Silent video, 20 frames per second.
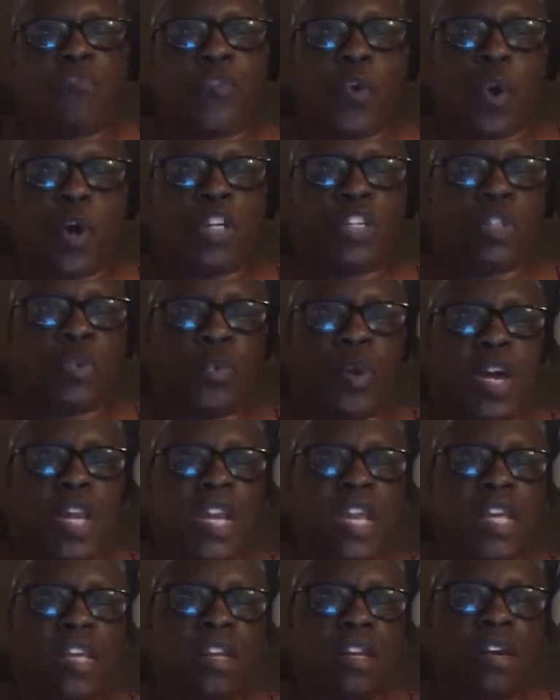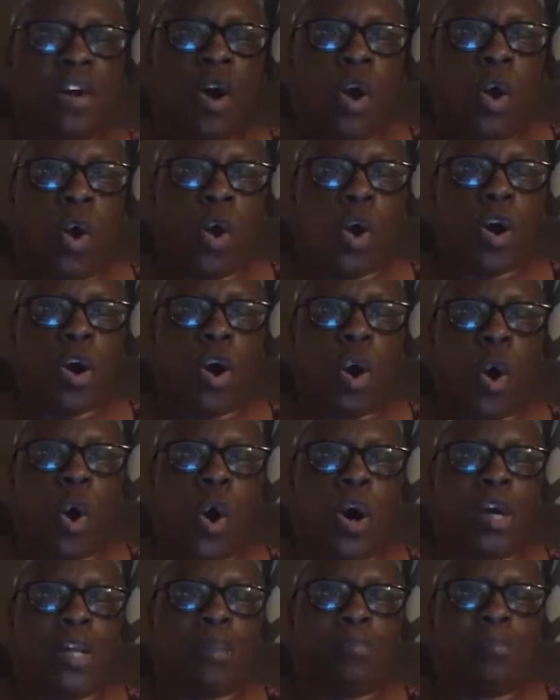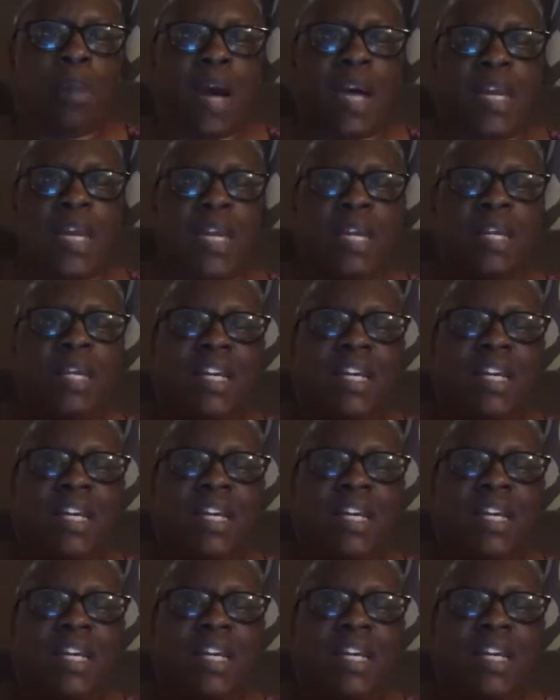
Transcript: 420 or Oil Money